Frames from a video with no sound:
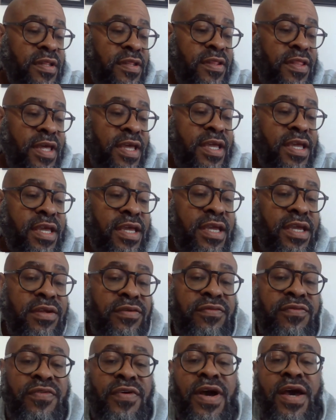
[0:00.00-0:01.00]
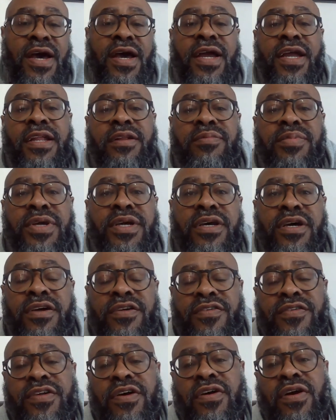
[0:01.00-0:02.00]
they can get fined
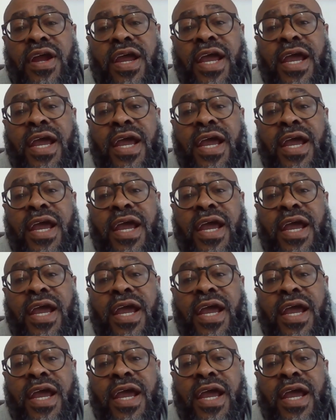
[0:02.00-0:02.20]
because they're